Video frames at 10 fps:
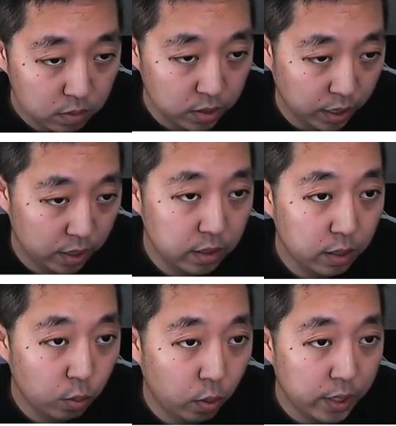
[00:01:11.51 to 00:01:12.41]
yeah, and
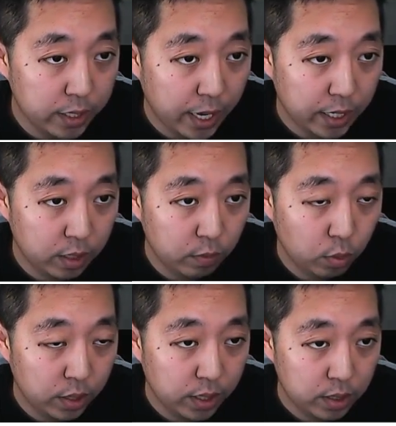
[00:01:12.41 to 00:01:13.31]
then 1, negative
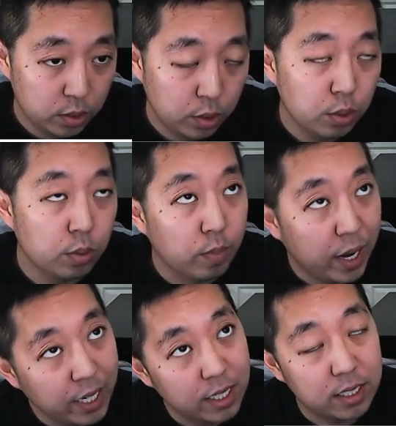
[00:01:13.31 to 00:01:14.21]
1, that's 2
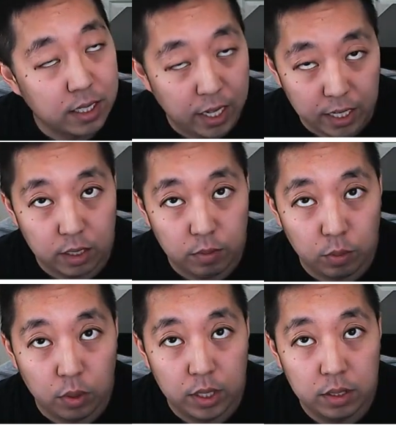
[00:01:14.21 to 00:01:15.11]
minus a negative
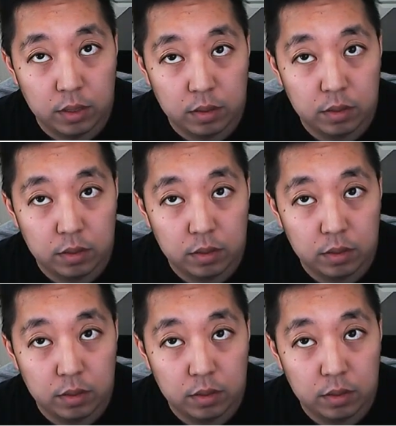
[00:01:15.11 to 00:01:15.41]
1,